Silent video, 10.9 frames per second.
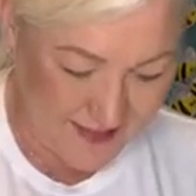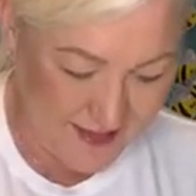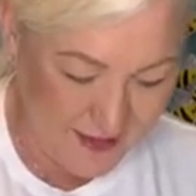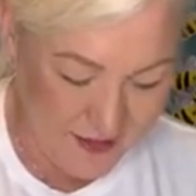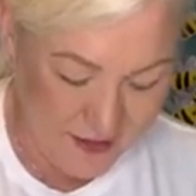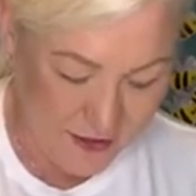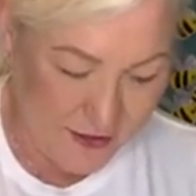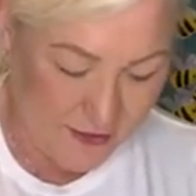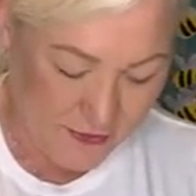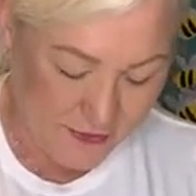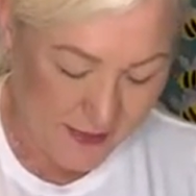
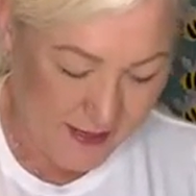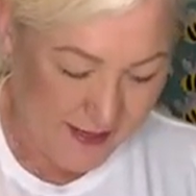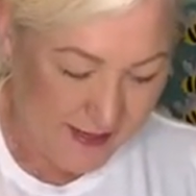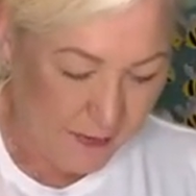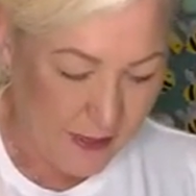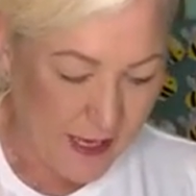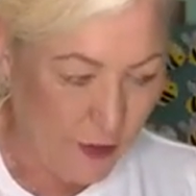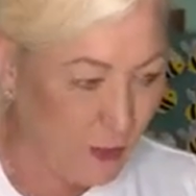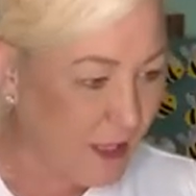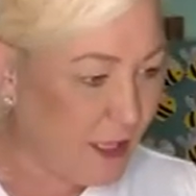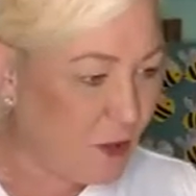Hello. And we got
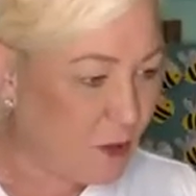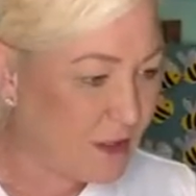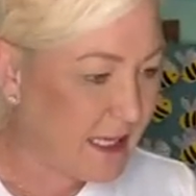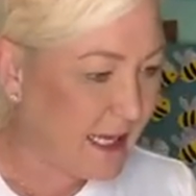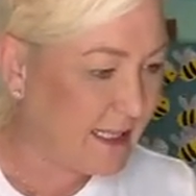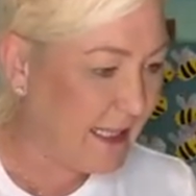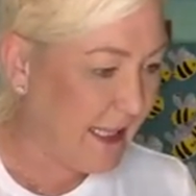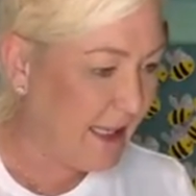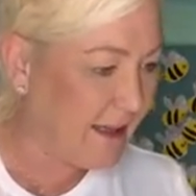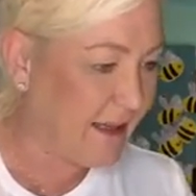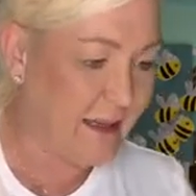a really cool
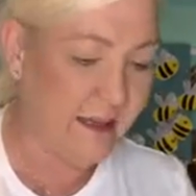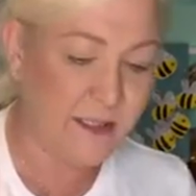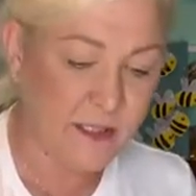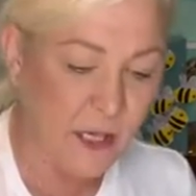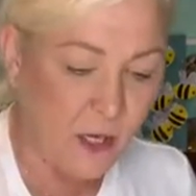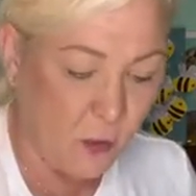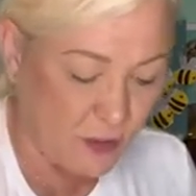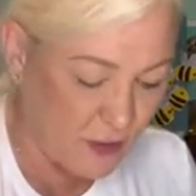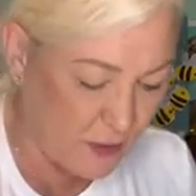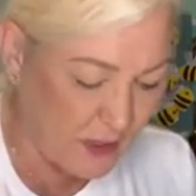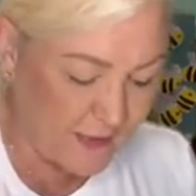technique. So
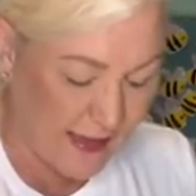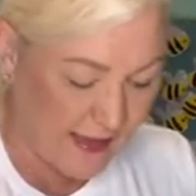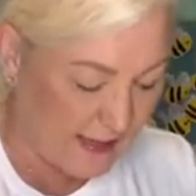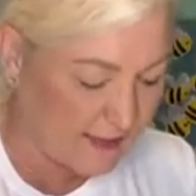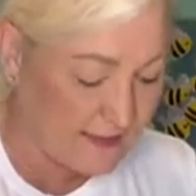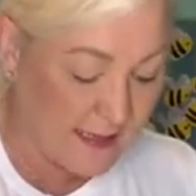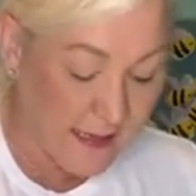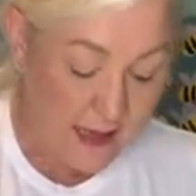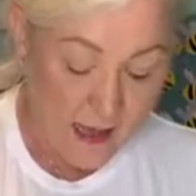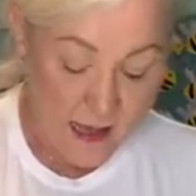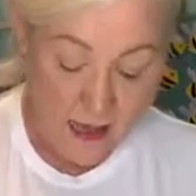we're doing that.
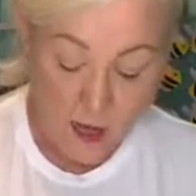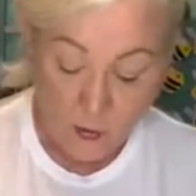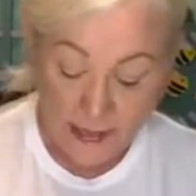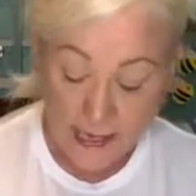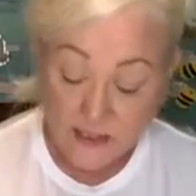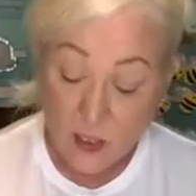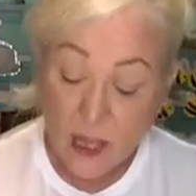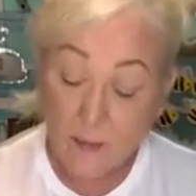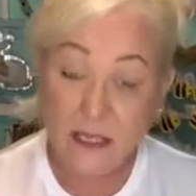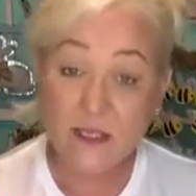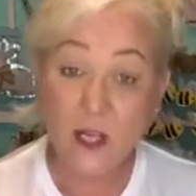Okay, so
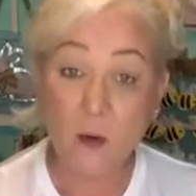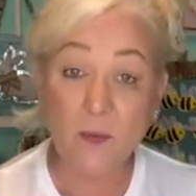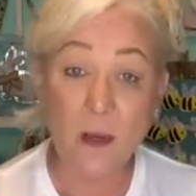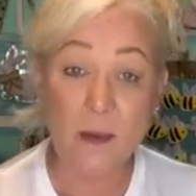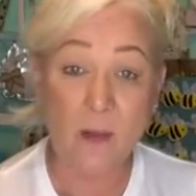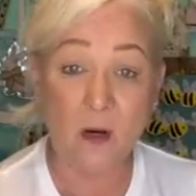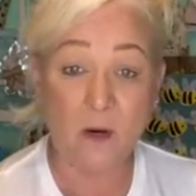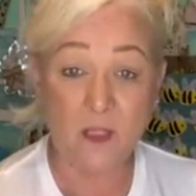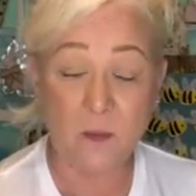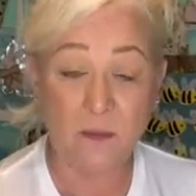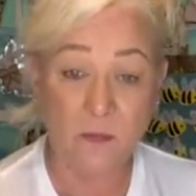I'm going to start with my
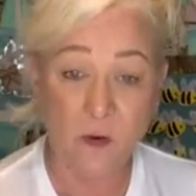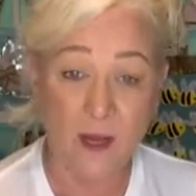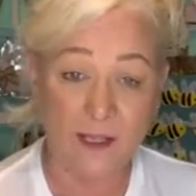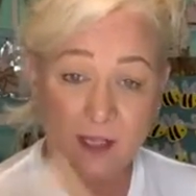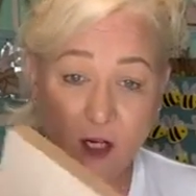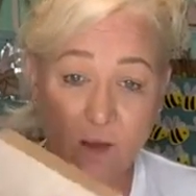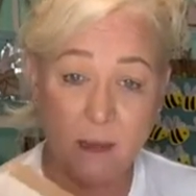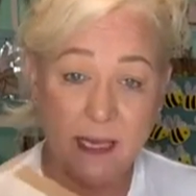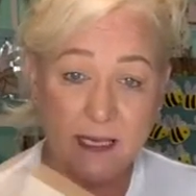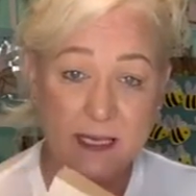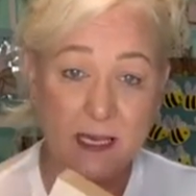molds before I start
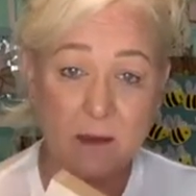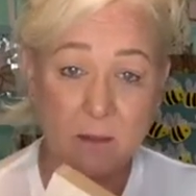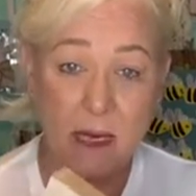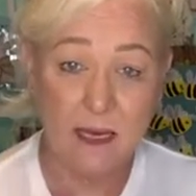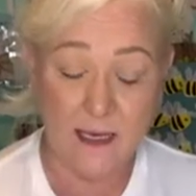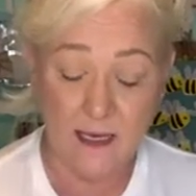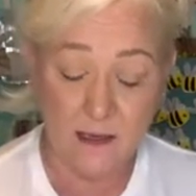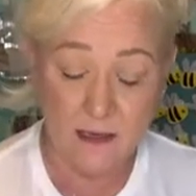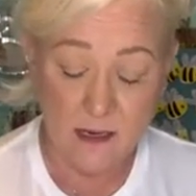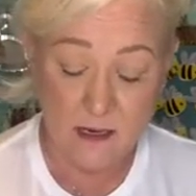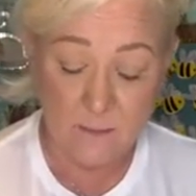painting
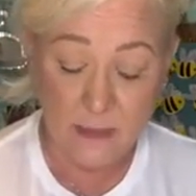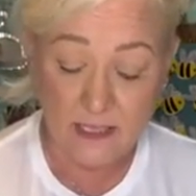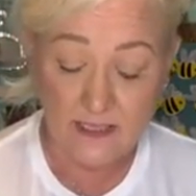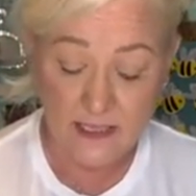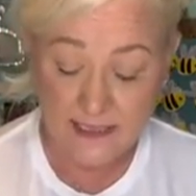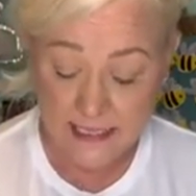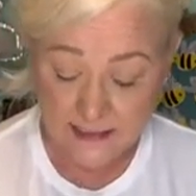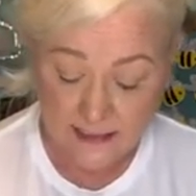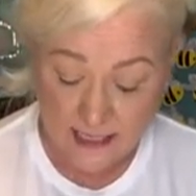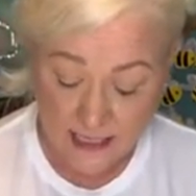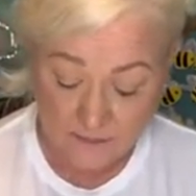my um, piece because
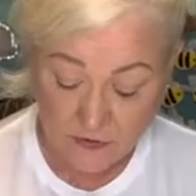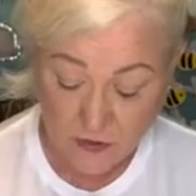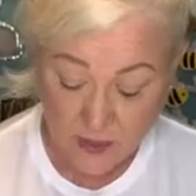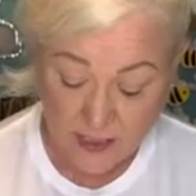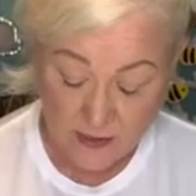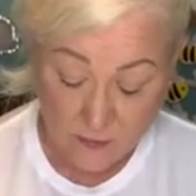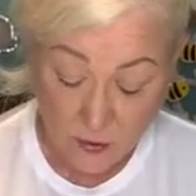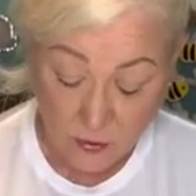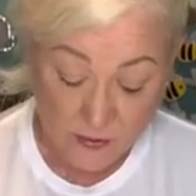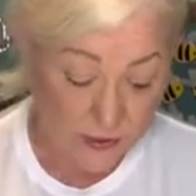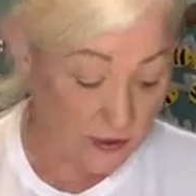that's going to have to dry and the
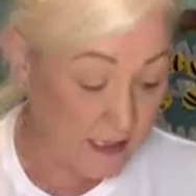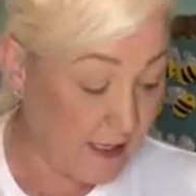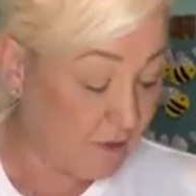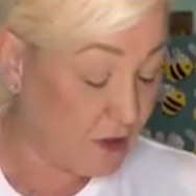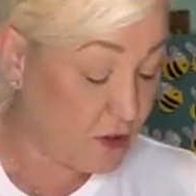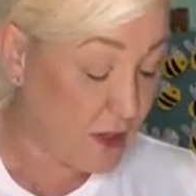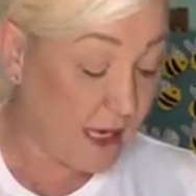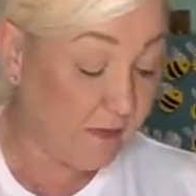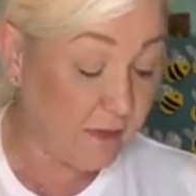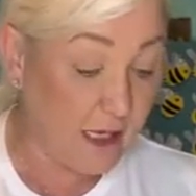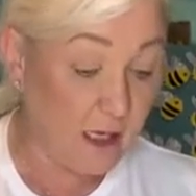molds are going to have to
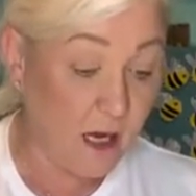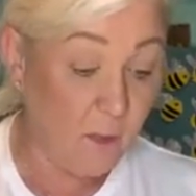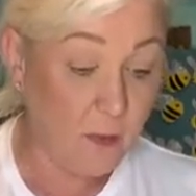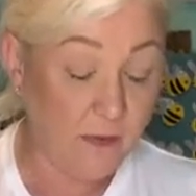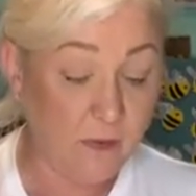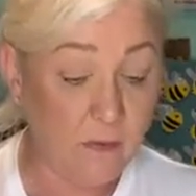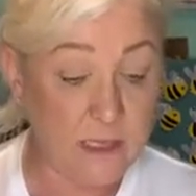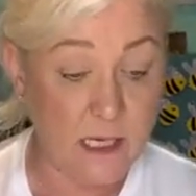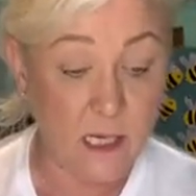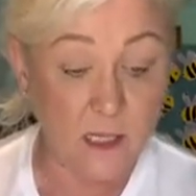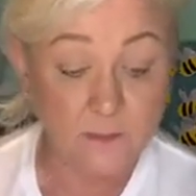dry. I've got a couple of them
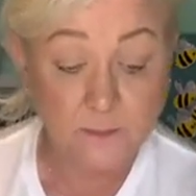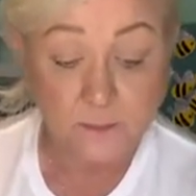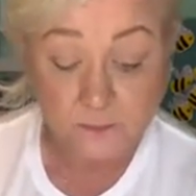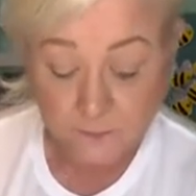done.